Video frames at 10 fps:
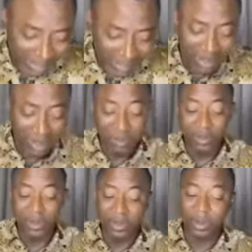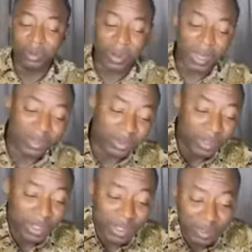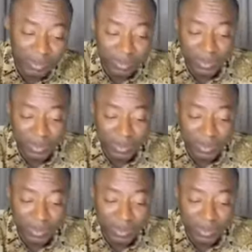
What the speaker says: A lot of people want to come back home and help,